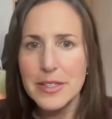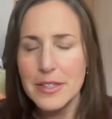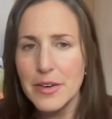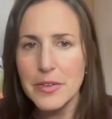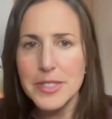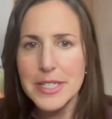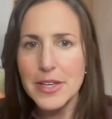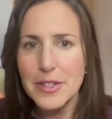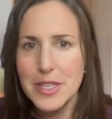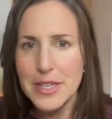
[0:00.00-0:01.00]
you know,
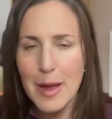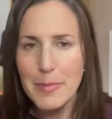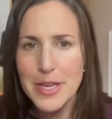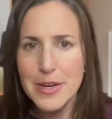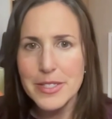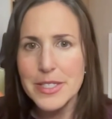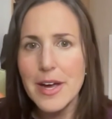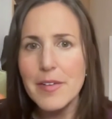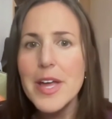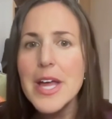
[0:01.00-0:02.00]
details of the IPO and stuff,